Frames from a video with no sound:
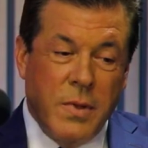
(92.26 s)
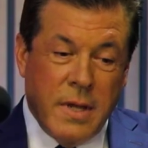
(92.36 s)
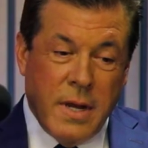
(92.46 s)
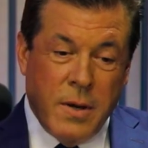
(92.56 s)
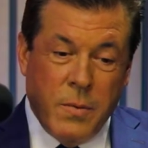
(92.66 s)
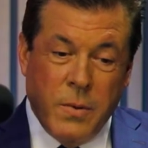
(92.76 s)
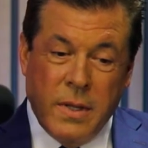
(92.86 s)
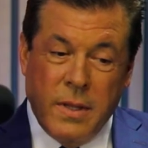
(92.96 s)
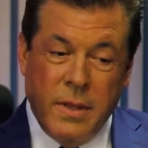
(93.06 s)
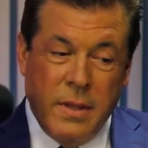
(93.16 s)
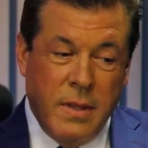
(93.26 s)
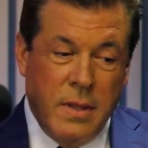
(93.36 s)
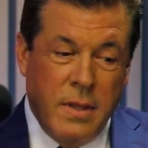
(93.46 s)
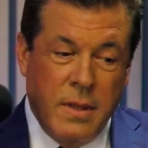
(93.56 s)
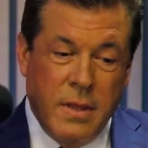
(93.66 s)
were there with
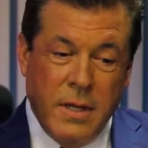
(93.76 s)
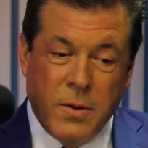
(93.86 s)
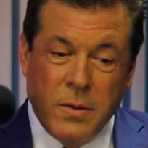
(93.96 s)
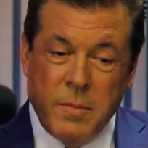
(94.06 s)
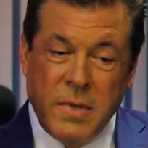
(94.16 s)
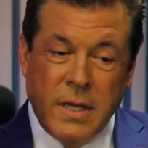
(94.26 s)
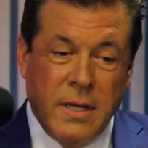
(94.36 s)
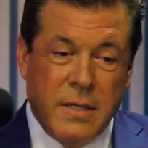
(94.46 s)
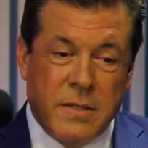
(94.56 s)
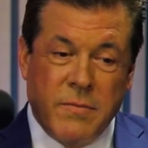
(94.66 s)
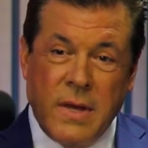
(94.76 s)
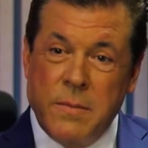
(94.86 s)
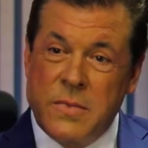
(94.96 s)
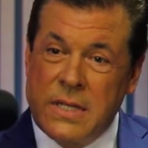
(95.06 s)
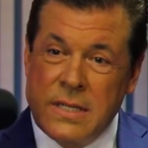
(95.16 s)
the early beginnings of
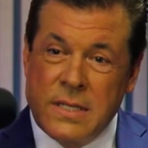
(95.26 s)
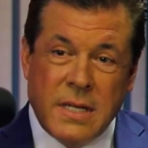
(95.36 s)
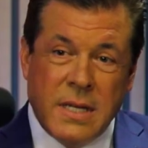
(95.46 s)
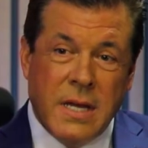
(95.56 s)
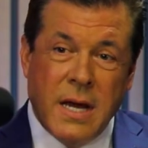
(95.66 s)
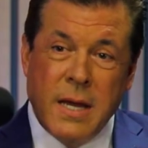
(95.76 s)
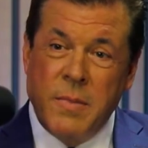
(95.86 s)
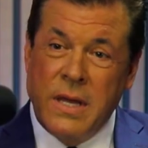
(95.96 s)
M C C, I